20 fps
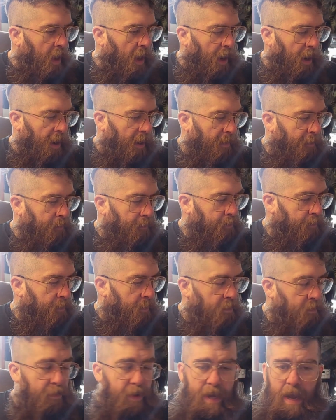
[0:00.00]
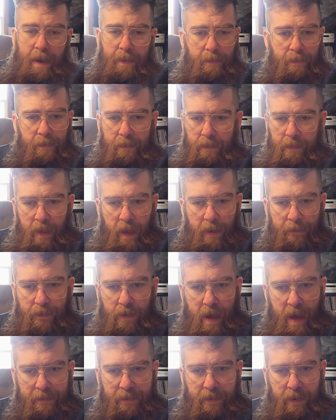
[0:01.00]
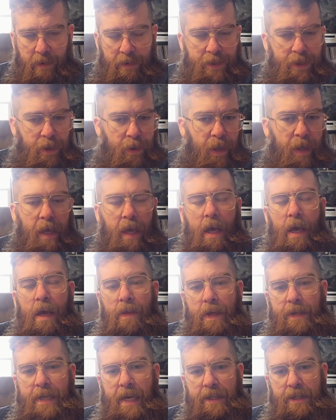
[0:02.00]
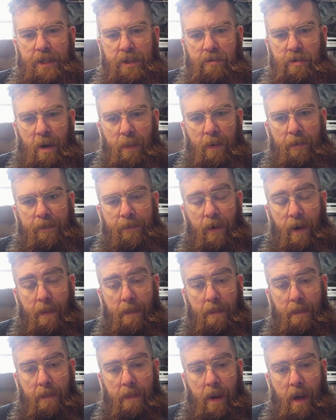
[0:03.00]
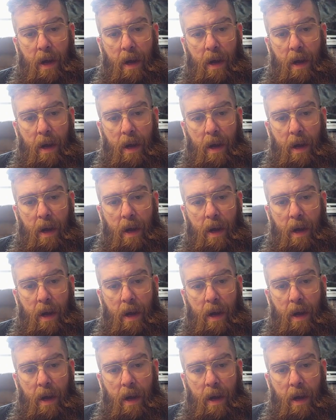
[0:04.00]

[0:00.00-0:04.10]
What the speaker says: But yeah, if you haven't, so like this has the drummer from,